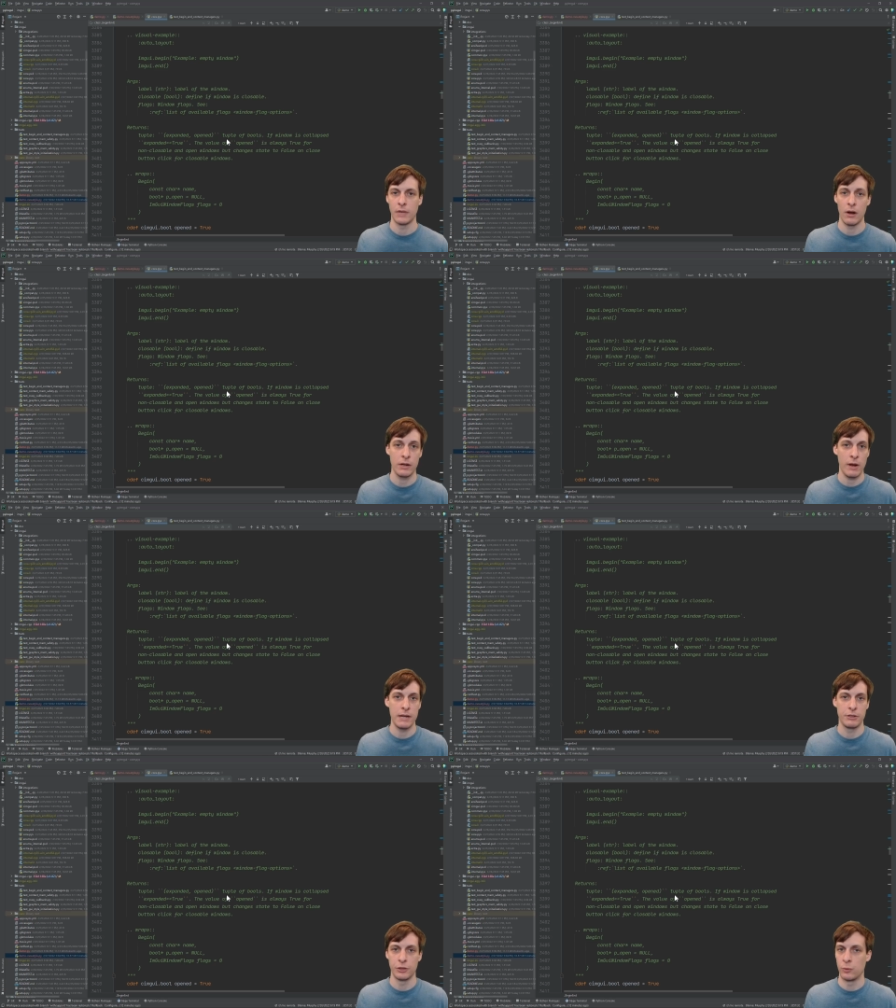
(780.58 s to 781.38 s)
All right, great.
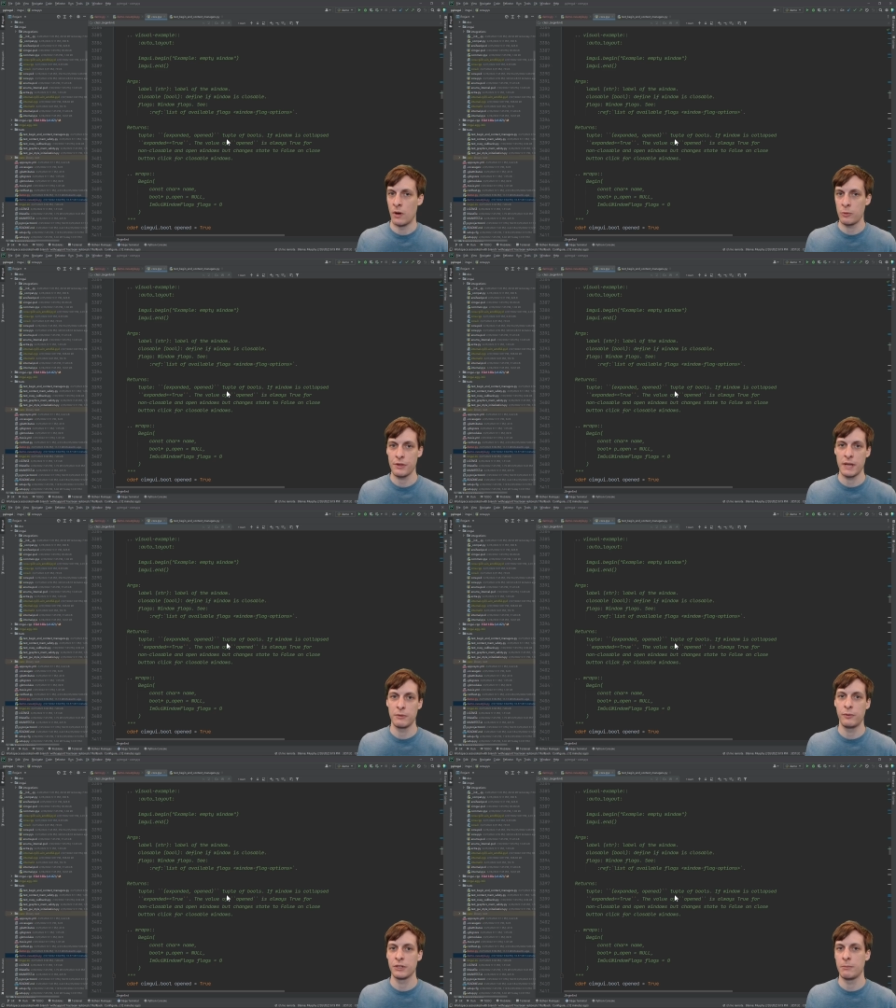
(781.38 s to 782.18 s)
Just one more thing
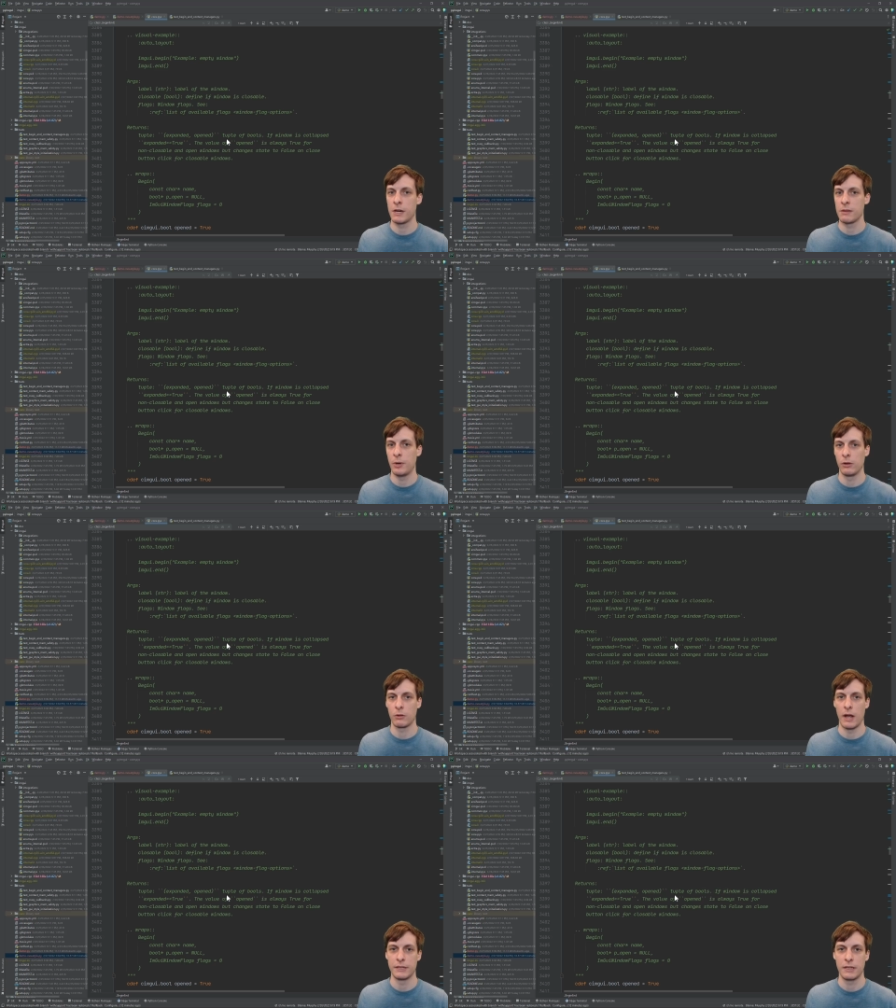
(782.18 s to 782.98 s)
before submitting the pull
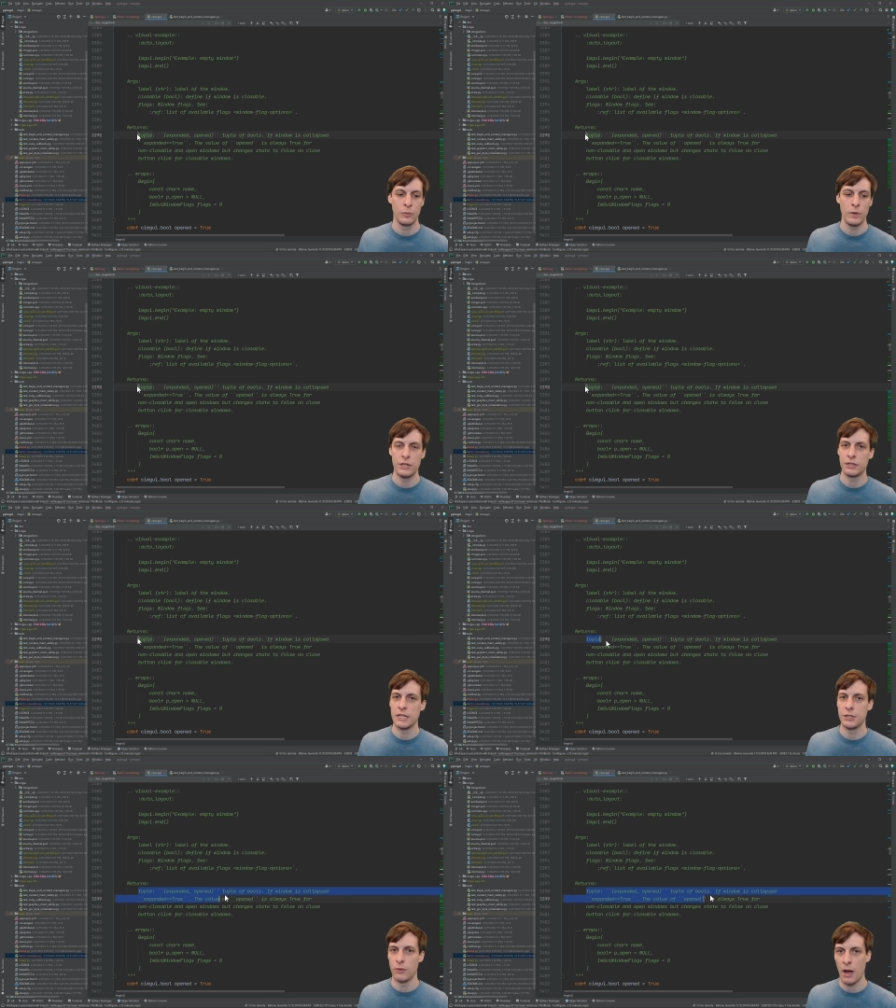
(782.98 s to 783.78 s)
request. We just
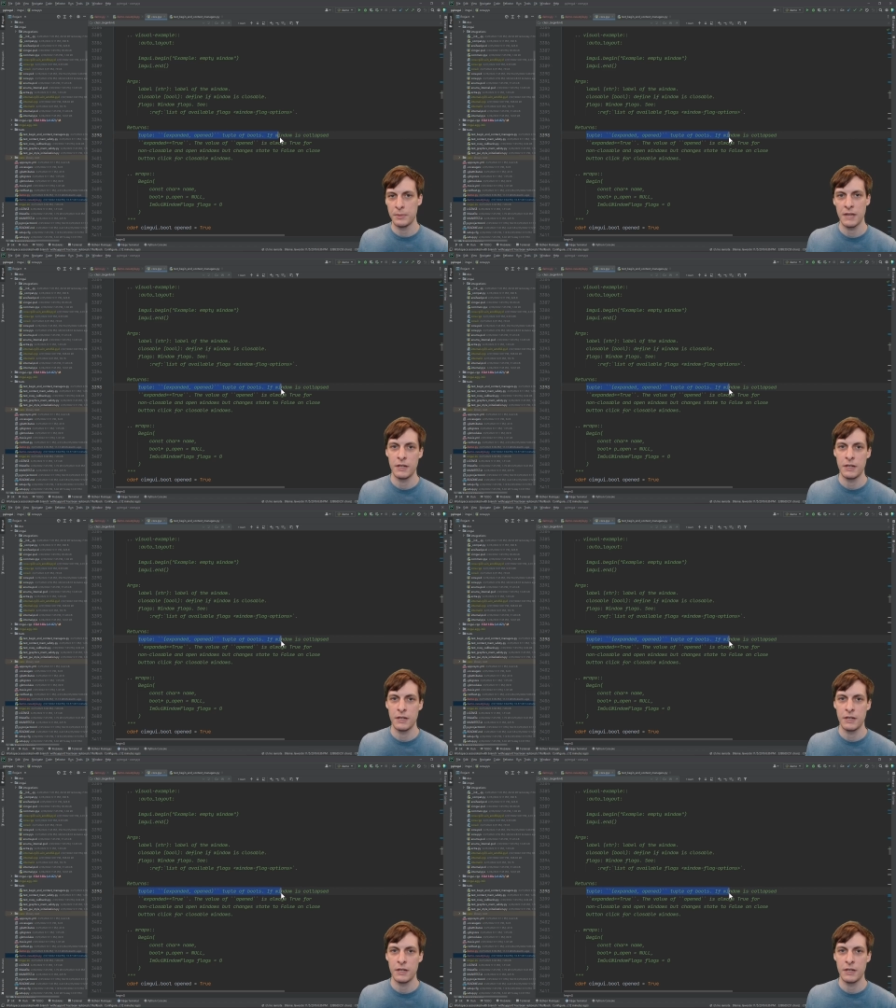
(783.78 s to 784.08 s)
need to update the